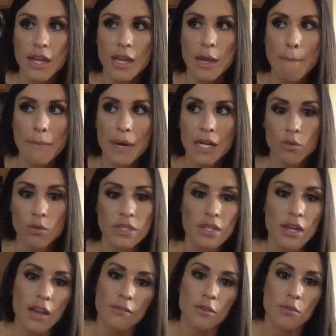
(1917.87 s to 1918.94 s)
but it was
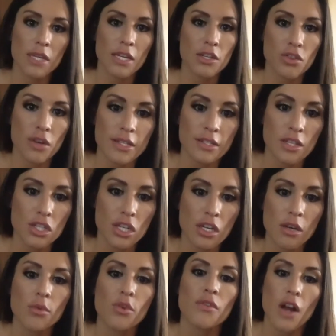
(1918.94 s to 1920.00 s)
time for me to transition and
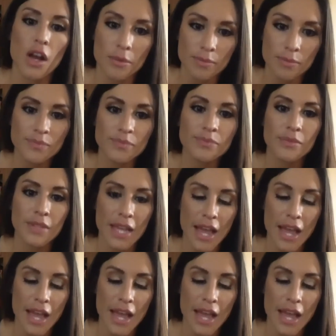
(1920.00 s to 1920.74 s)
move on. Yeah.